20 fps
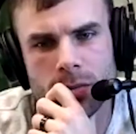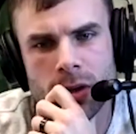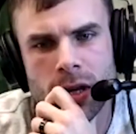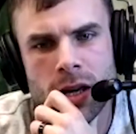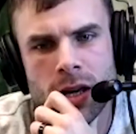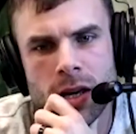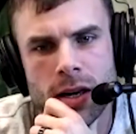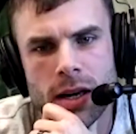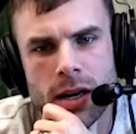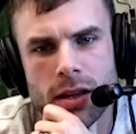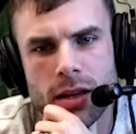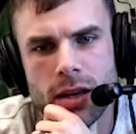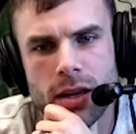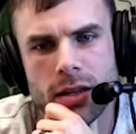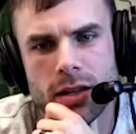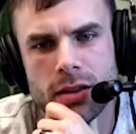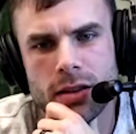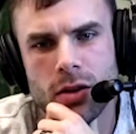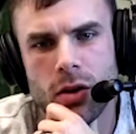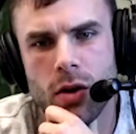I
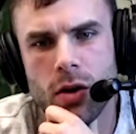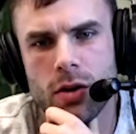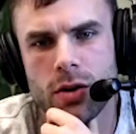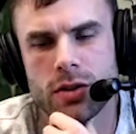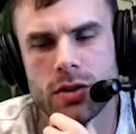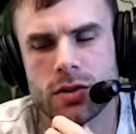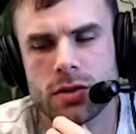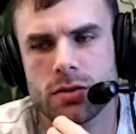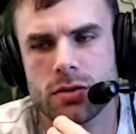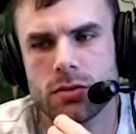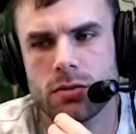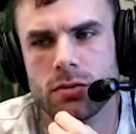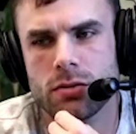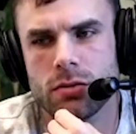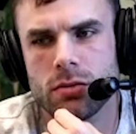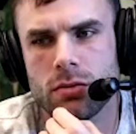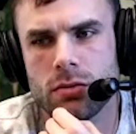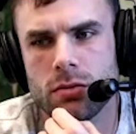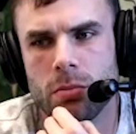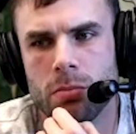think the hardest
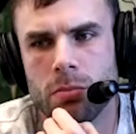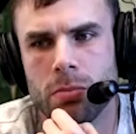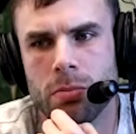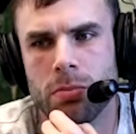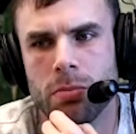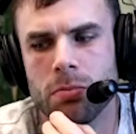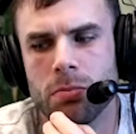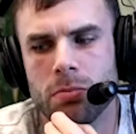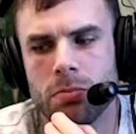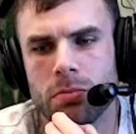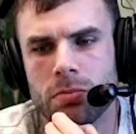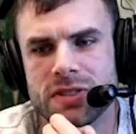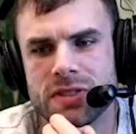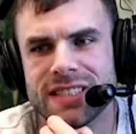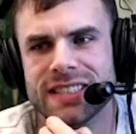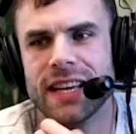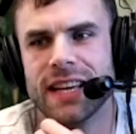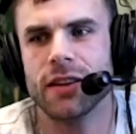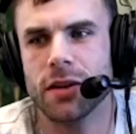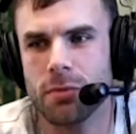
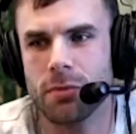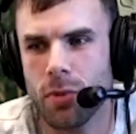selling